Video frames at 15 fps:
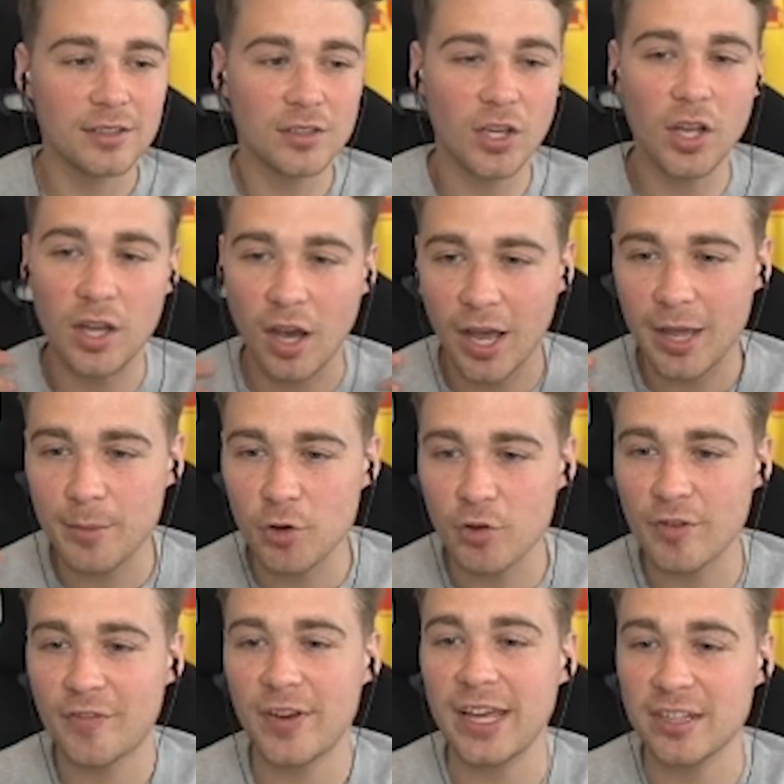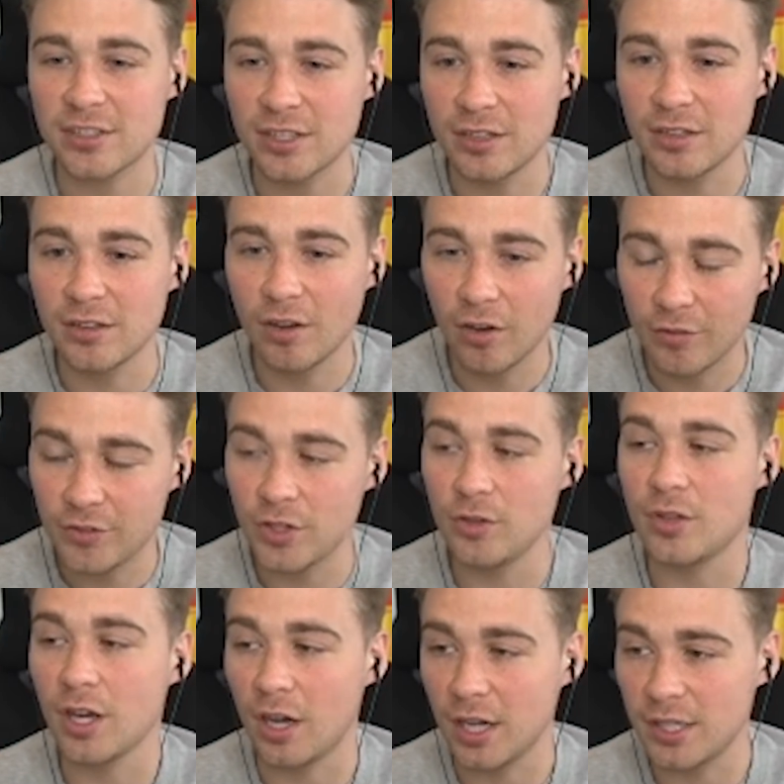look, I am a reflection of
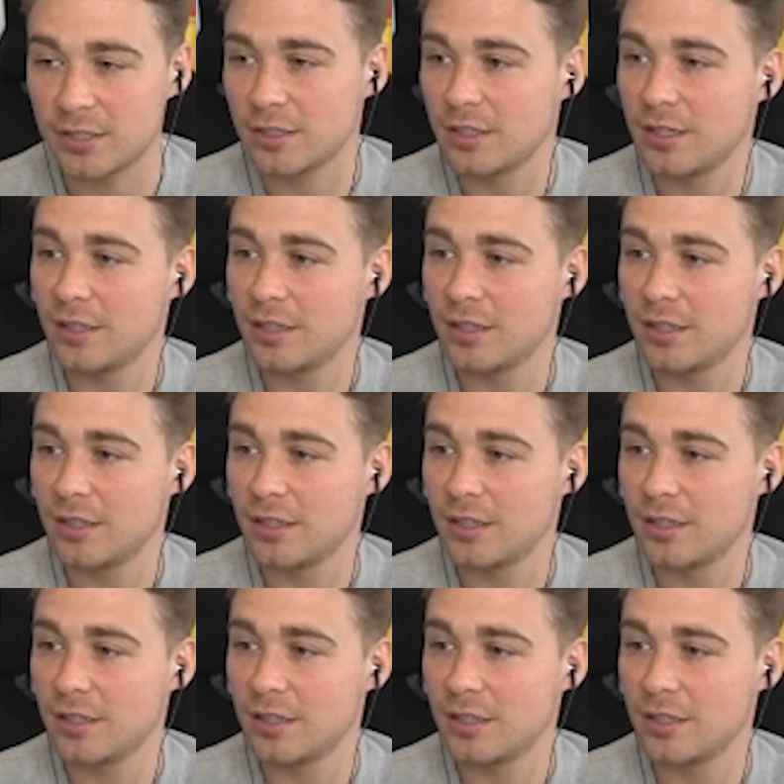you guys.